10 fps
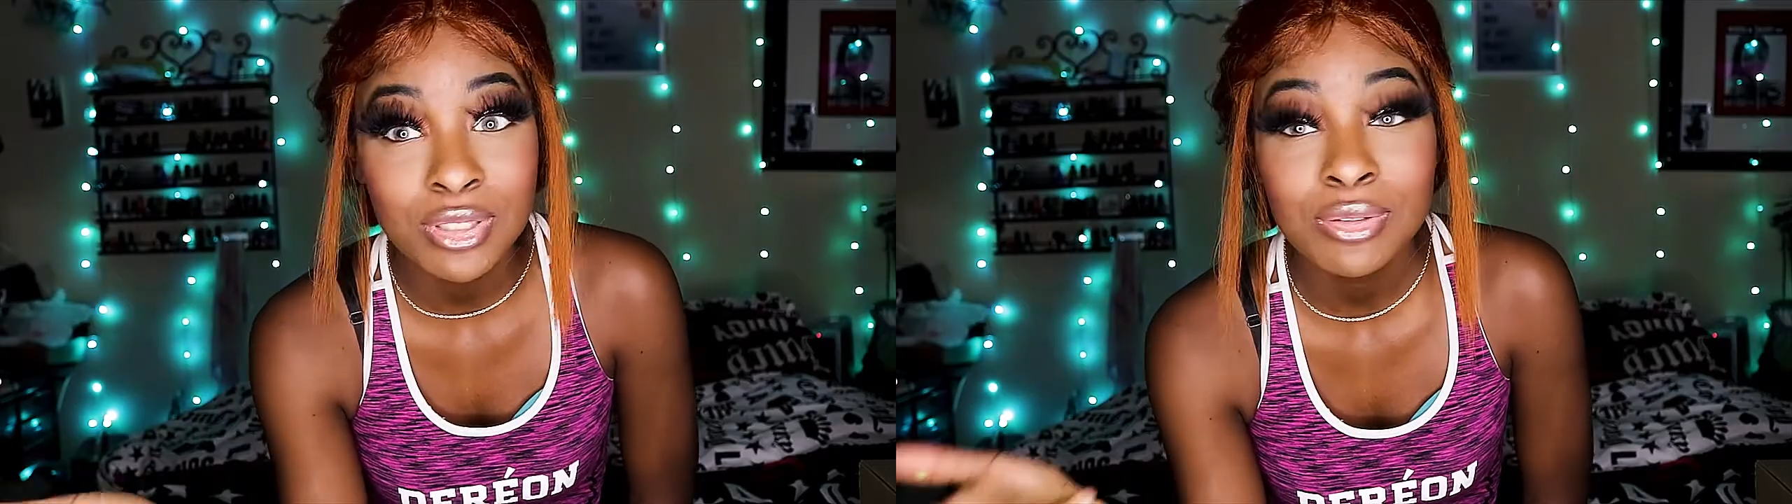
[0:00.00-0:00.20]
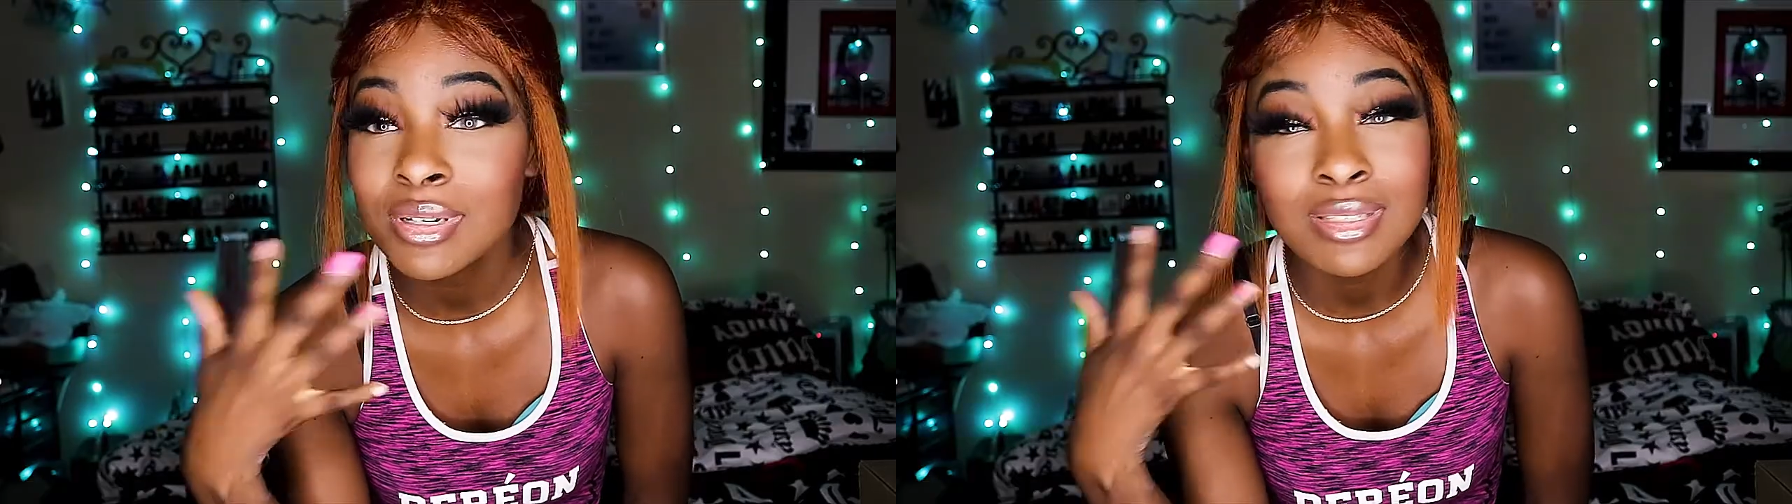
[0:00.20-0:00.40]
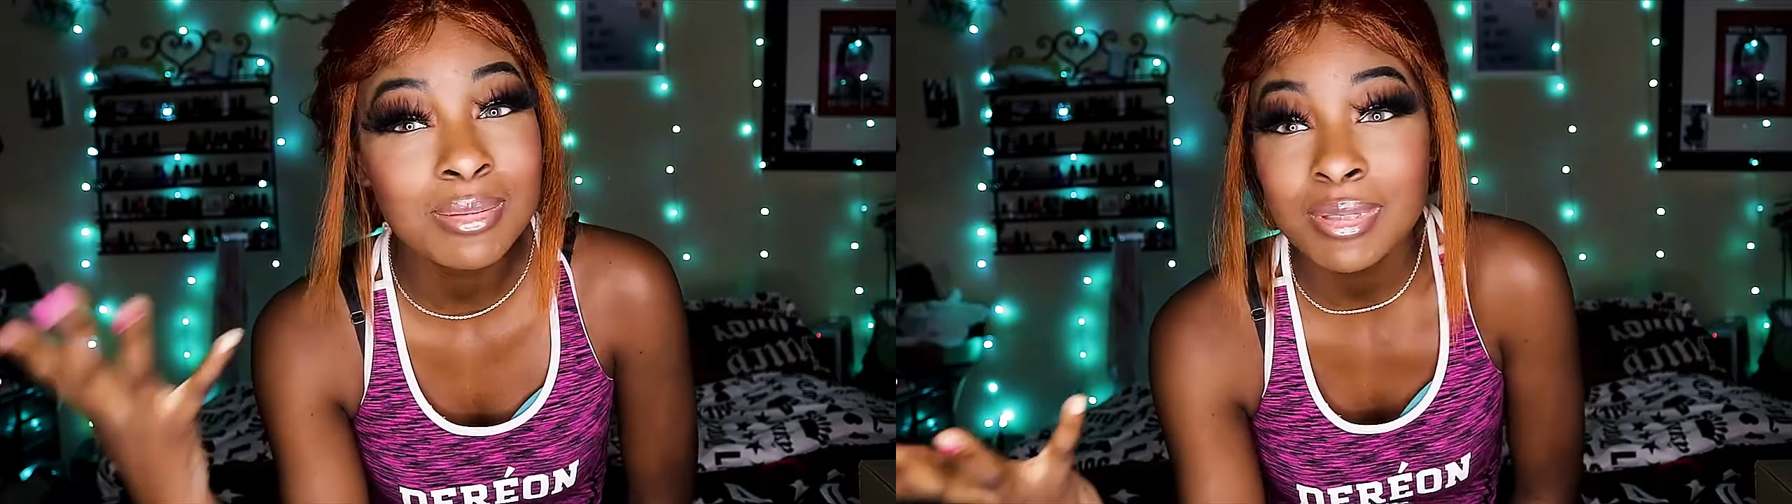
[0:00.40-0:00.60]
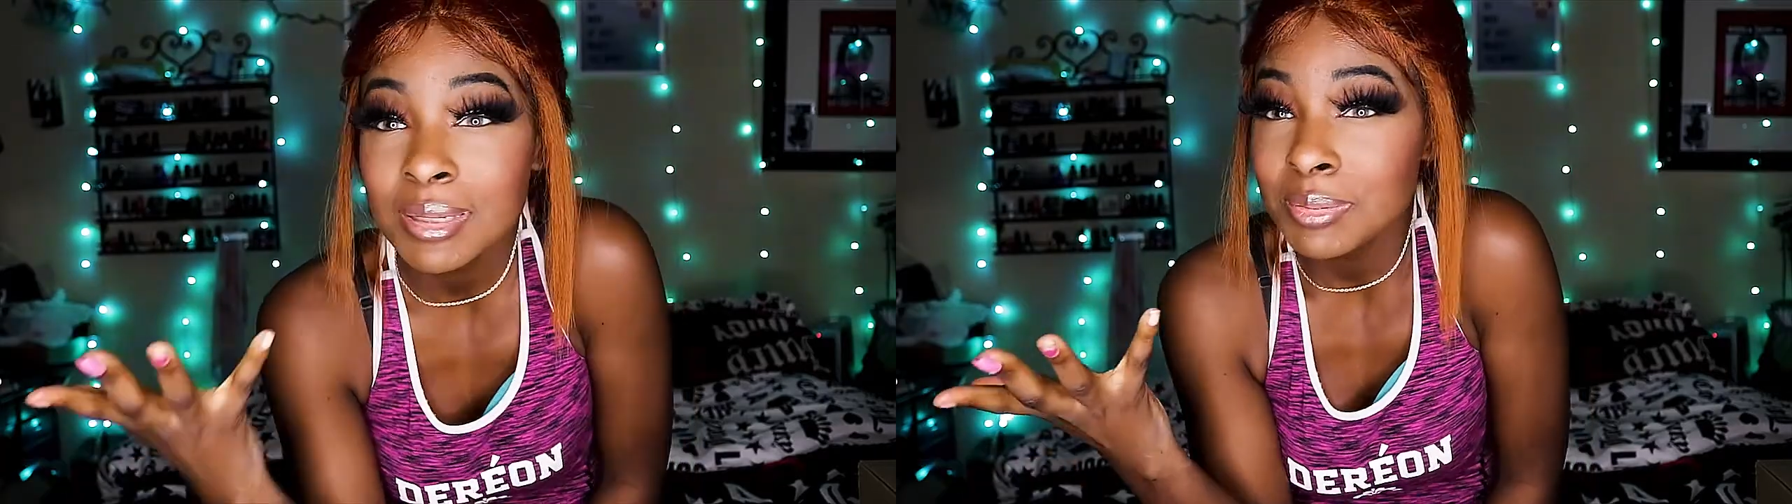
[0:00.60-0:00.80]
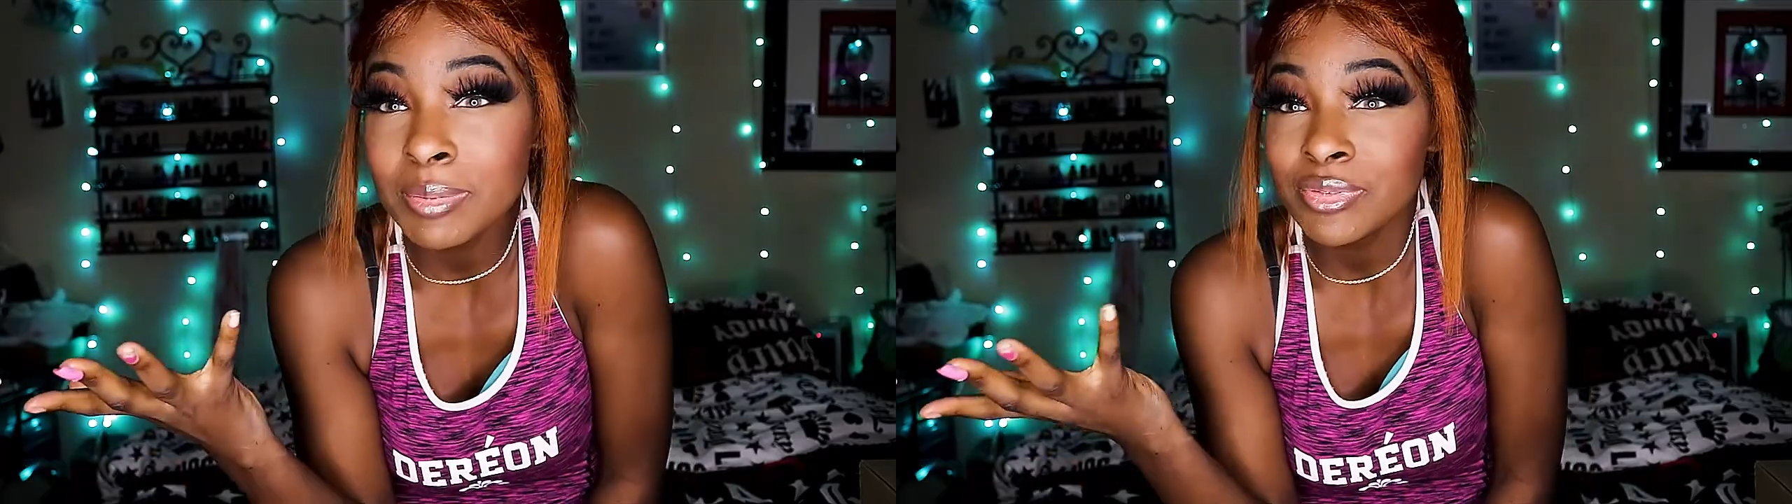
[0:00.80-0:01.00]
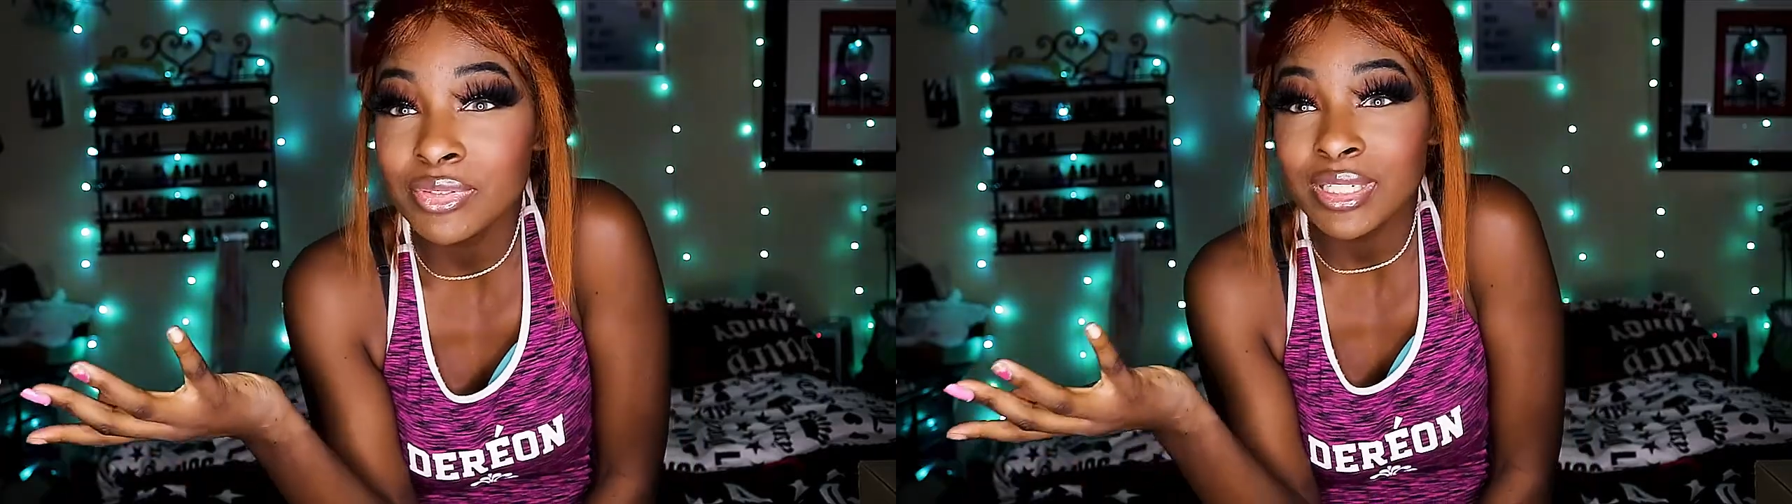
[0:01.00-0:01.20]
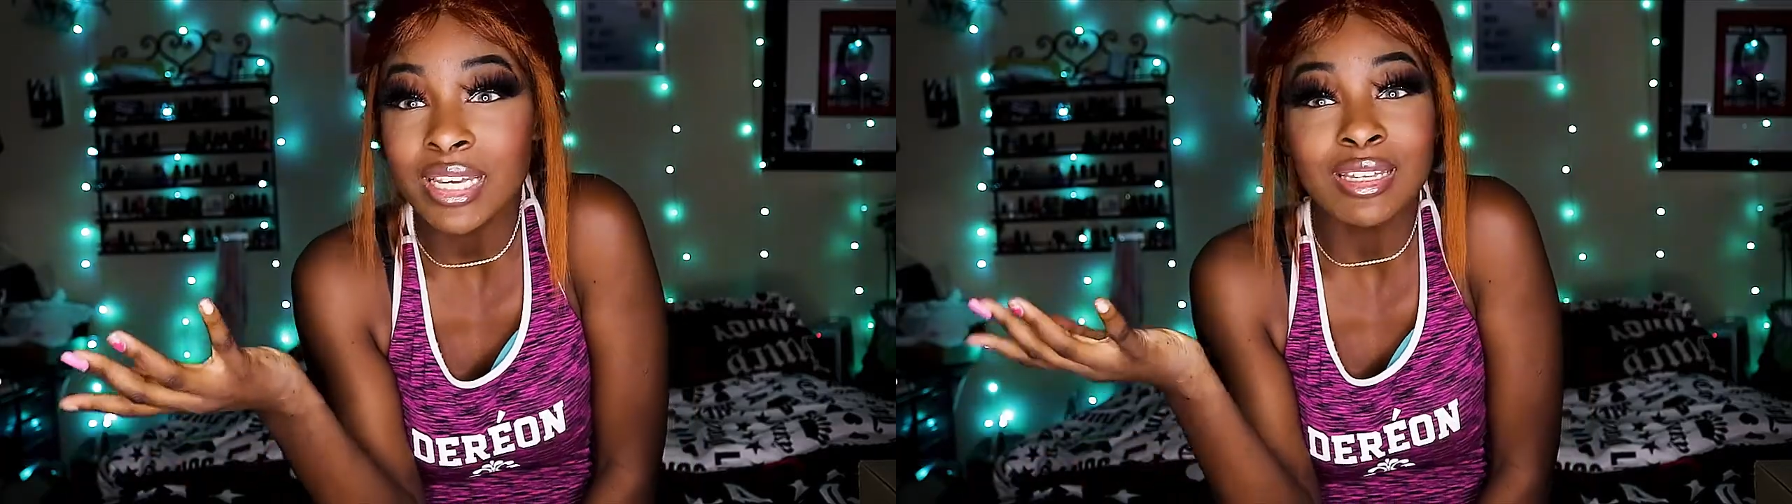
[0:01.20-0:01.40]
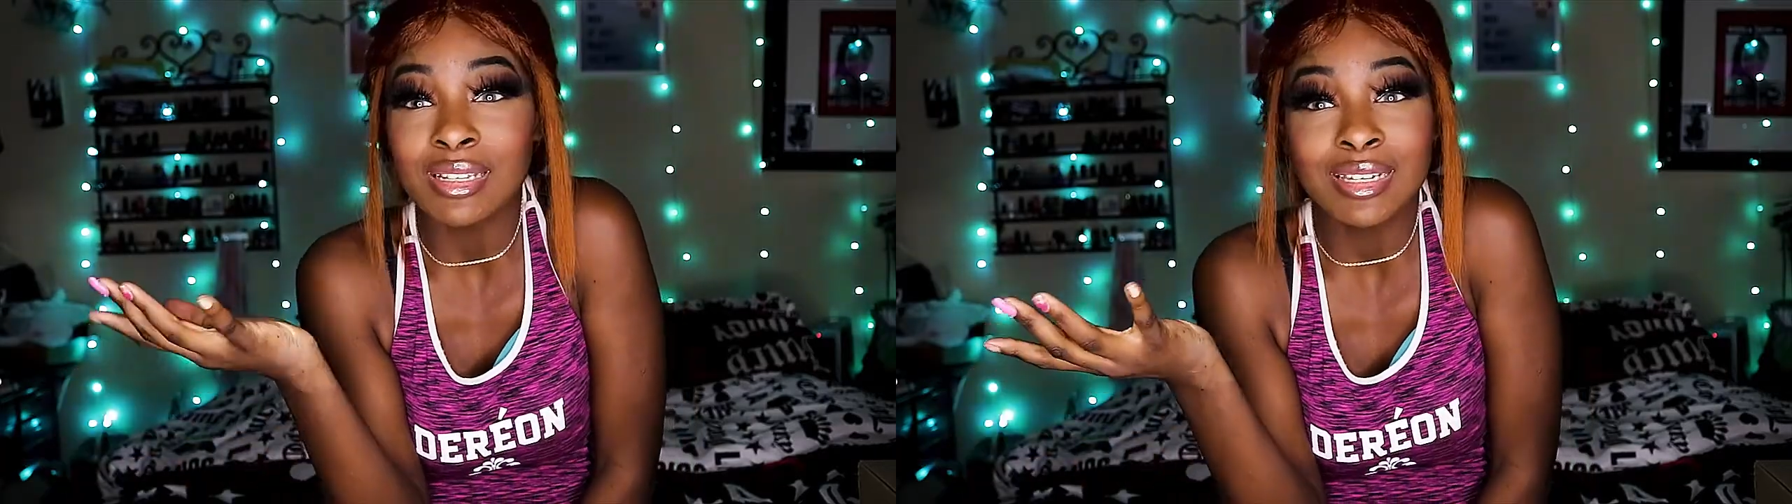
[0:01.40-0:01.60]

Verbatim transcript: to you because sometimes people forget.